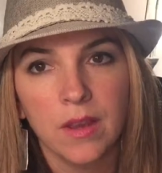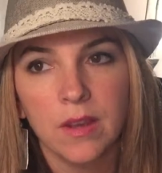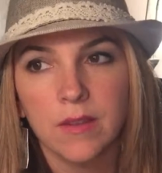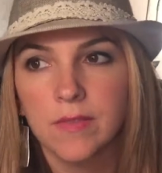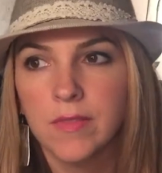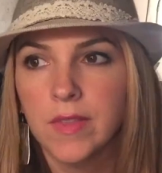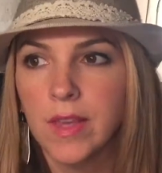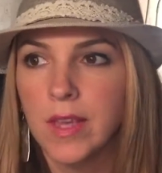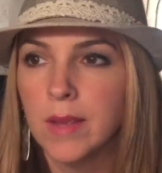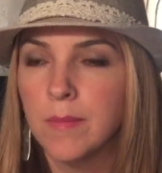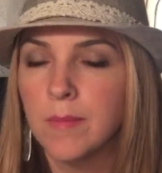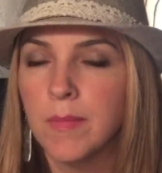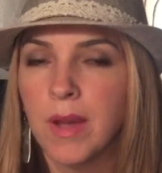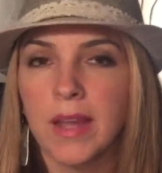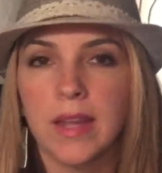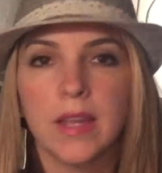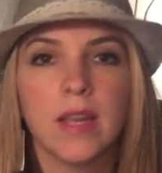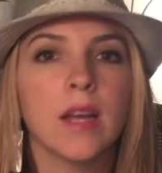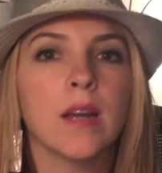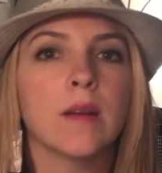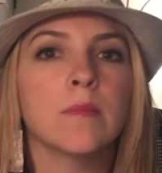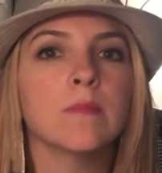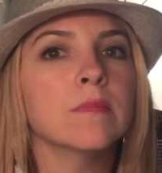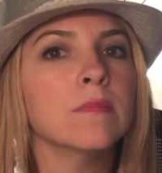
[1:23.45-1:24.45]
They might
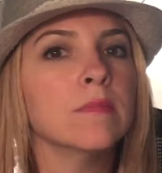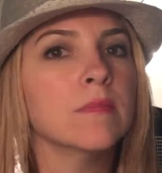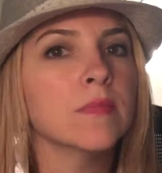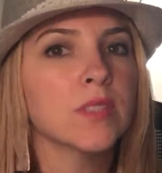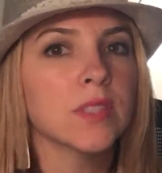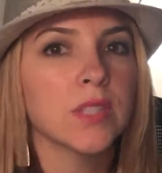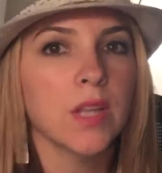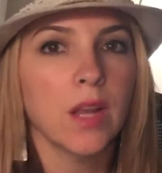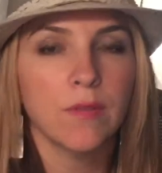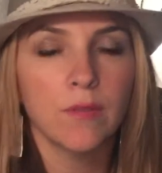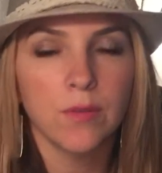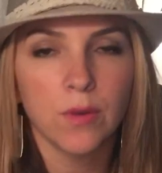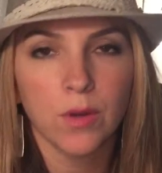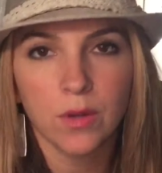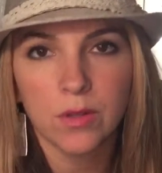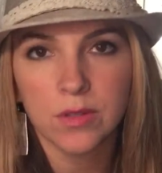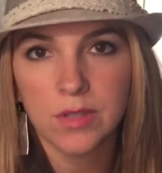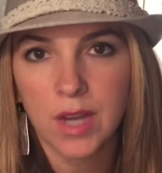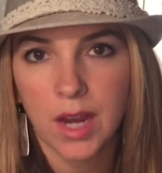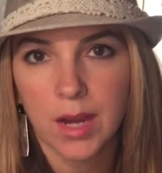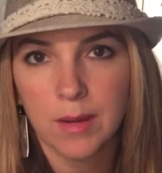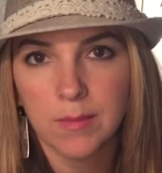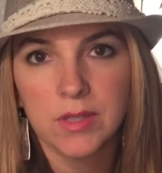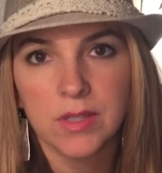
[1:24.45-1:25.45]
come several
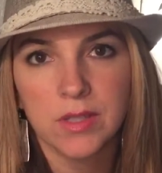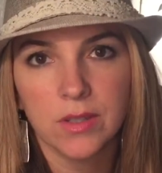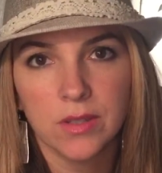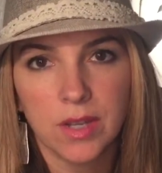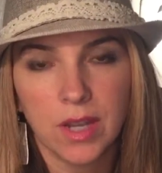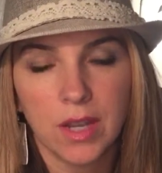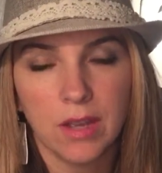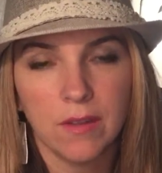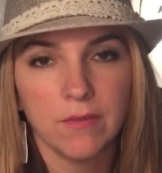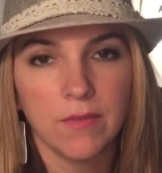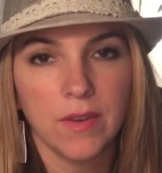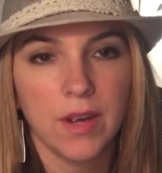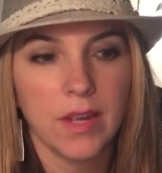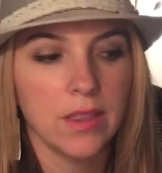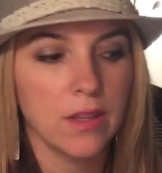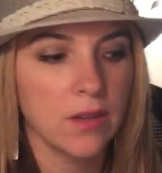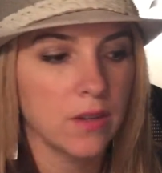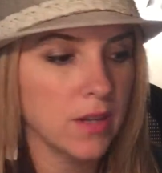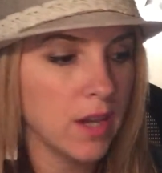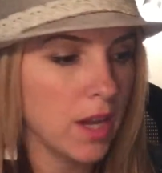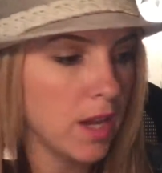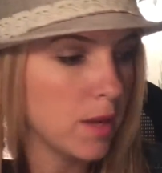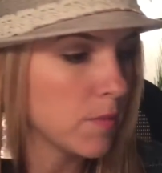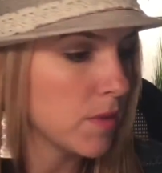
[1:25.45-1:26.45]
times, still can't find
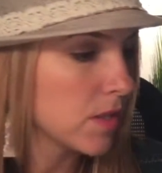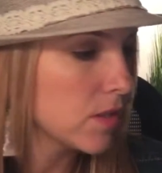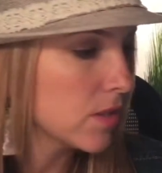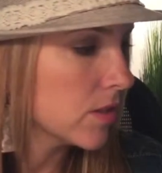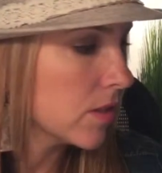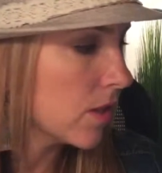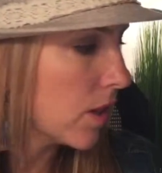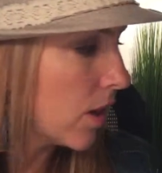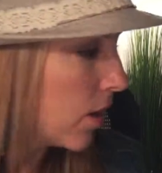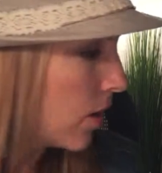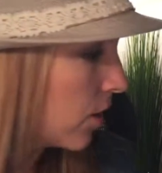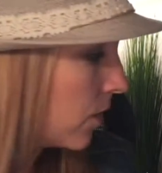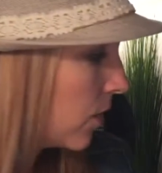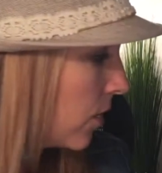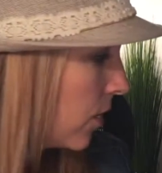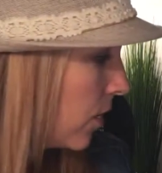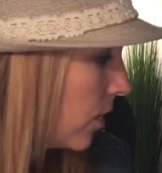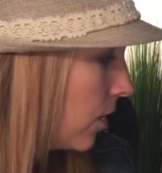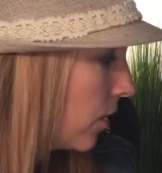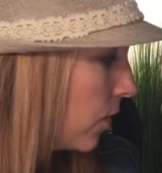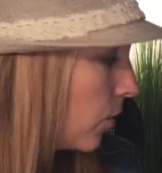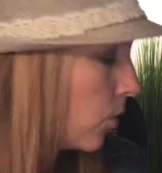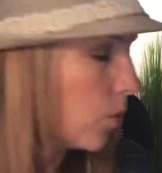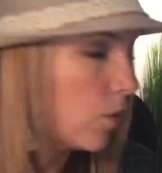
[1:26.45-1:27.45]
their name, and so
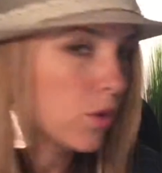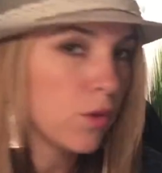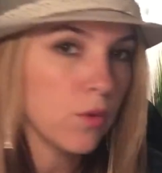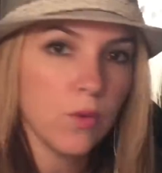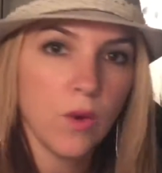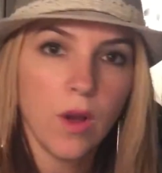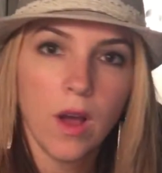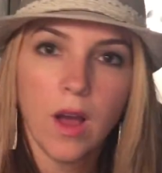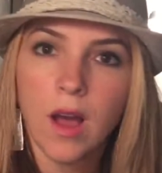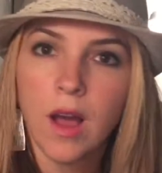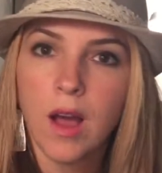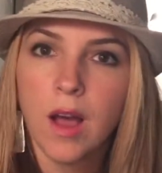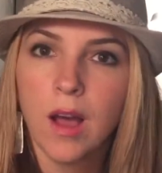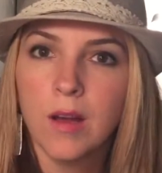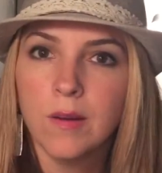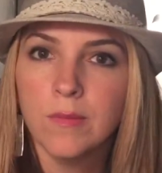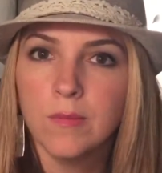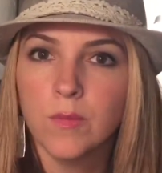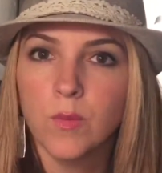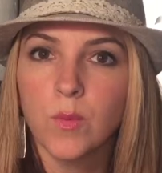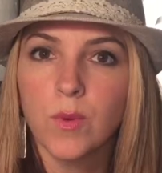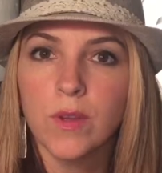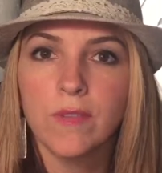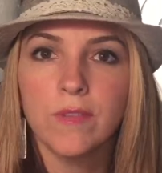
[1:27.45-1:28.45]

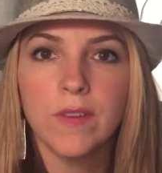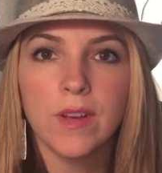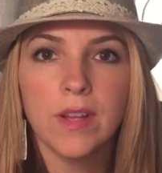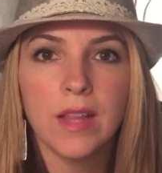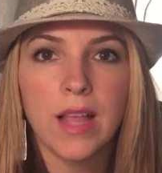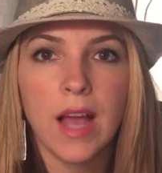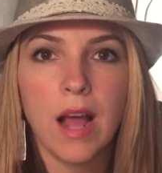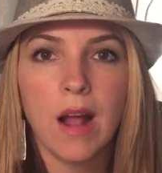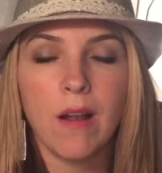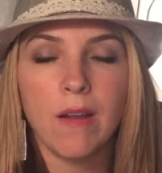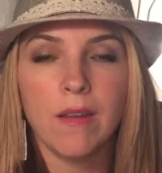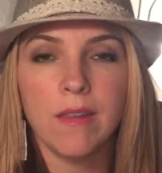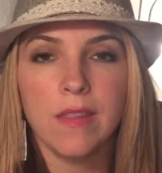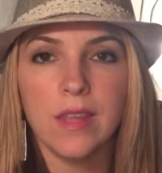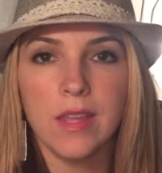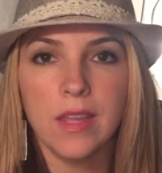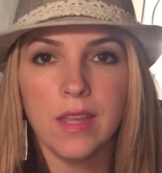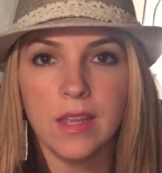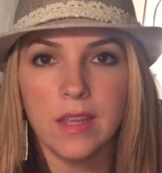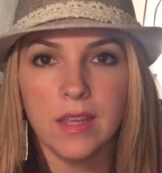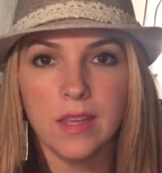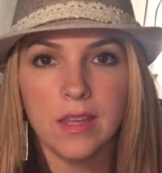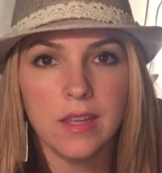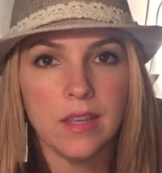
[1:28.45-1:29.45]
we fill out
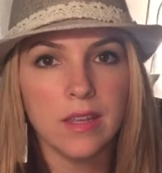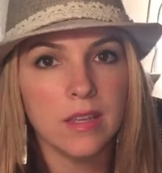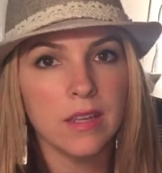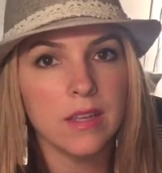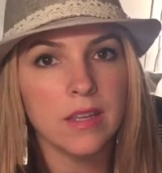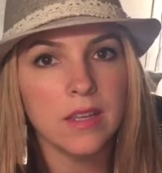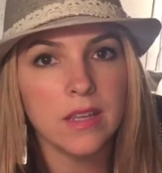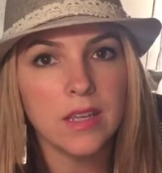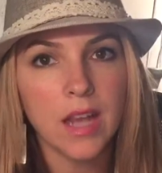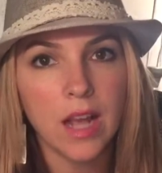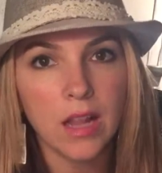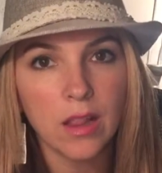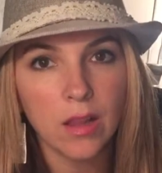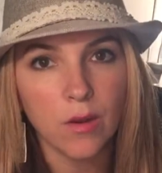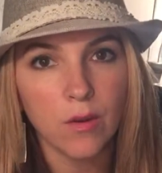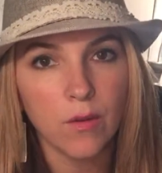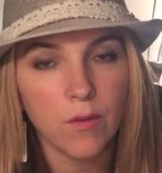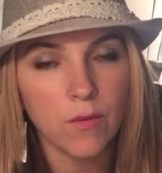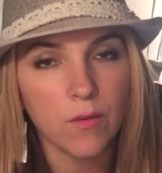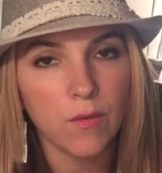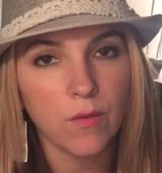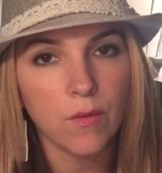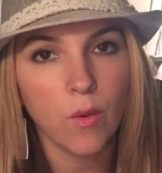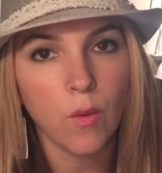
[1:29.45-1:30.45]
the
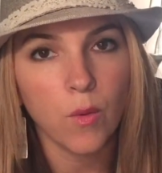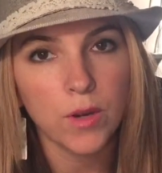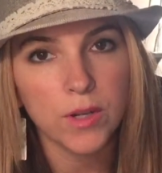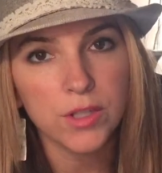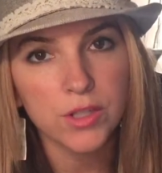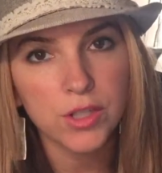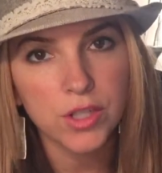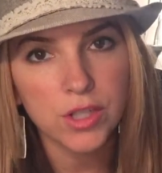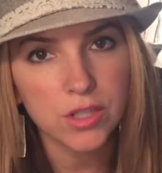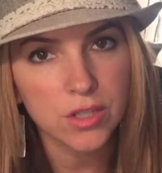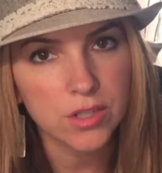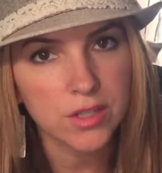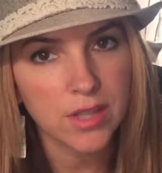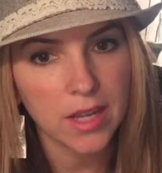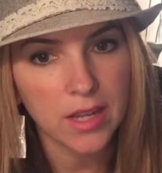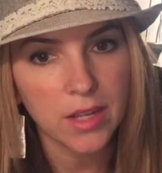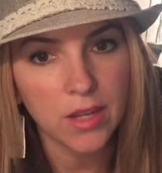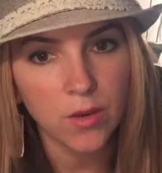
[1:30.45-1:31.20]
orangish